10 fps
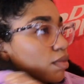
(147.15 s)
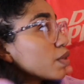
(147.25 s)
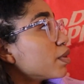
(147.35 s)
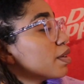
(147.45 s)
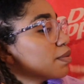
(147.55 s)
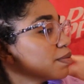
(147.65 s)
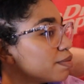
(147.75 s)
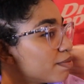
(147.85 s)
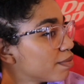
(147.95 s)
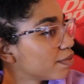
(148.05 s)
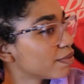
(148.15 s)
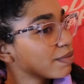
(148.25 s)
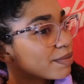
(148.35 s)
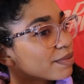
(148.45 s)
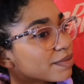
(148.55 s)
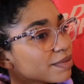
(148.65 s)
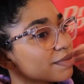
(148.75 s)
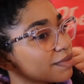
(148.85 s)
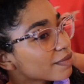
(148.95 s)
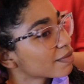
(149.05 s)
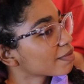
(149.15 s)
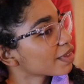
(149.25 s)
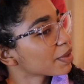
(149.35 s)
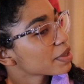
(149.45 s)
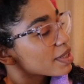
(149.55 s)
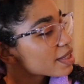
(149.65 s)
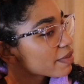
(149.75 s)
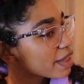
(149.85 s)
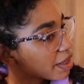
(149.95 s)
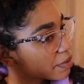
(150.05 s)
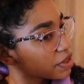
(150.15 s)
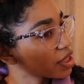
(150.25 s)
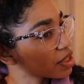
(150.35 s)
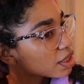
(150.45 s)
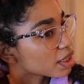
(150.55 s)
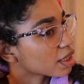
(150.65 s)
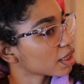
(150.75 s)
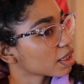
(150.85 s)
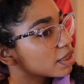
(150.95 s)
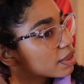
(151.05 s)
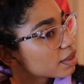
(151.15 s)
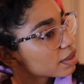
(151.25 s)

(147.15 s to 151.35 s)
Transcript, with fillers: What? What you looking at the brush like that for? I wanted to see if the hair was changing any color.